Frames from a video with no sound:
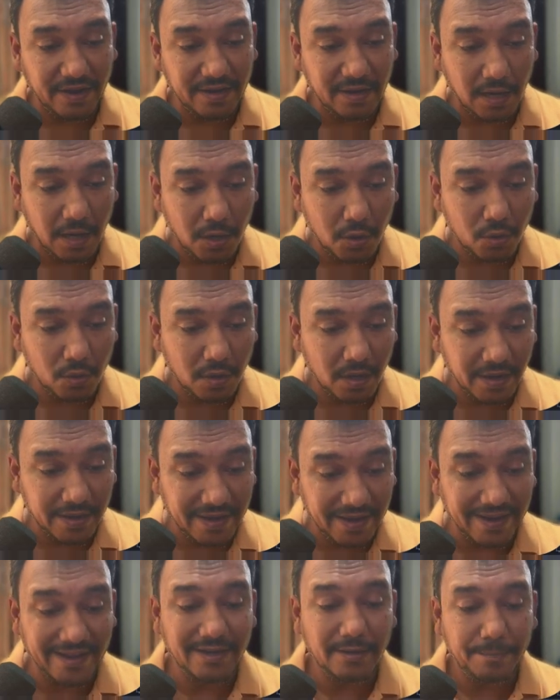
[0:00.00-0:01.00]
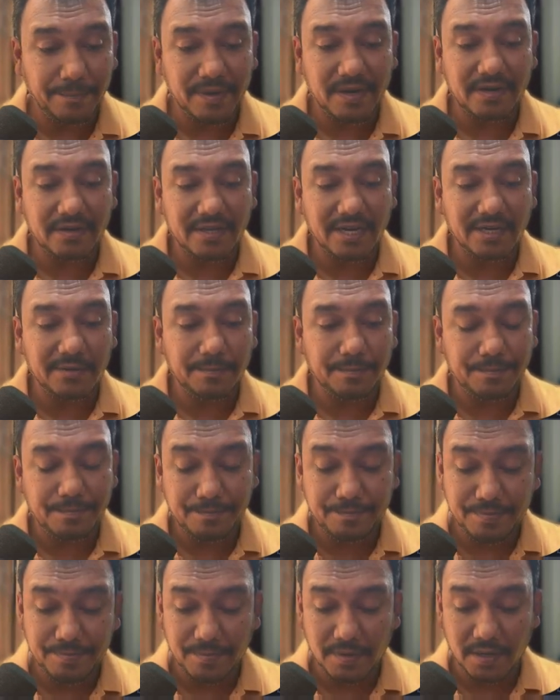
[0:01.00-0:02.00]
I now again print that
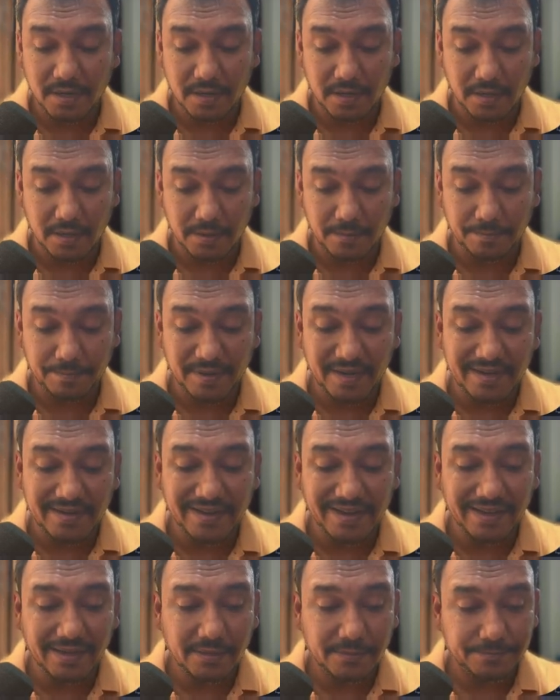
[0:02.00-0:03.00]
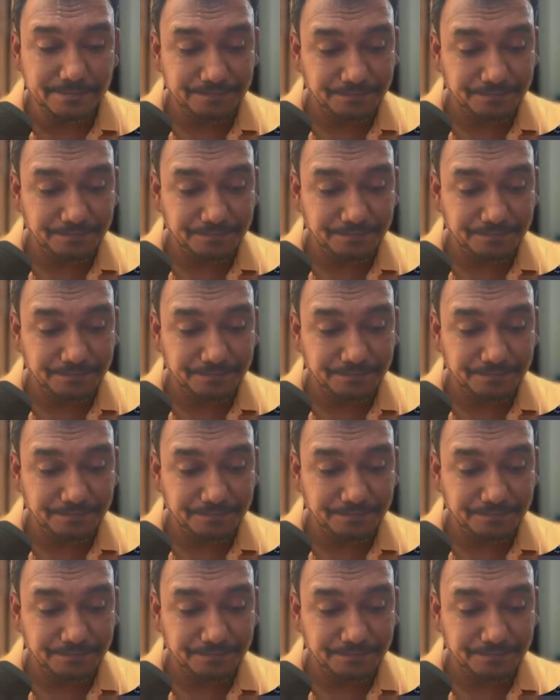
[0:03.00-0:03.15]
pre-tag,